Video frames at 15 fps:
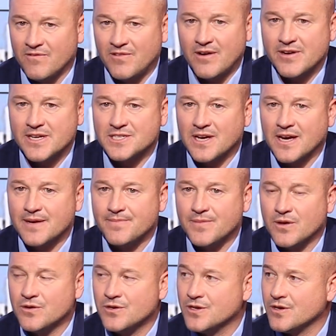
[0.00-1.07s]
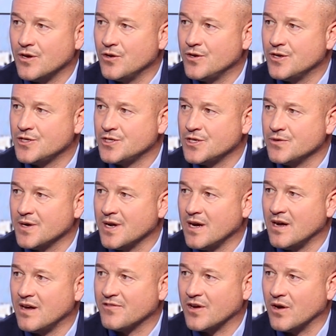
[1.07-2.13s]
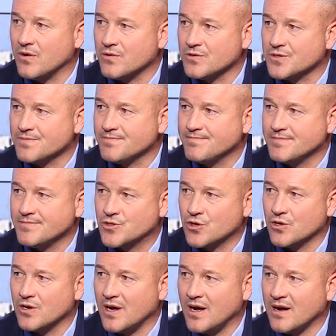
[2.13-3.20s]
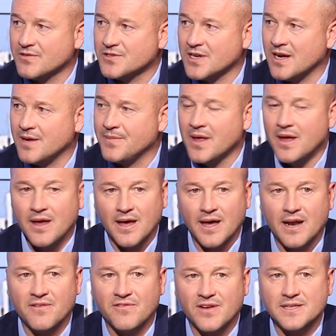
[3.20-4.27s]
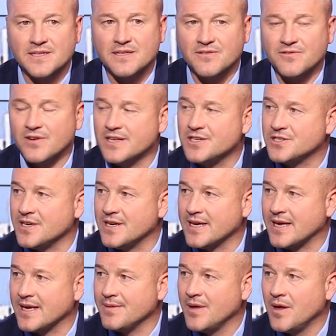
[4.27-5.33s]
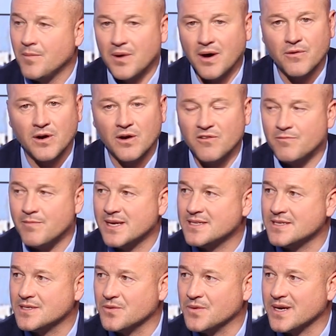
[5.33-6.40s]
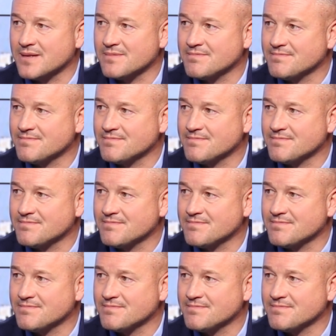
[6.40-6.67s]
Very tight, under 2.5 goals, draw at half-time, and I fancy the French to nick it, but I would love Messi to win it.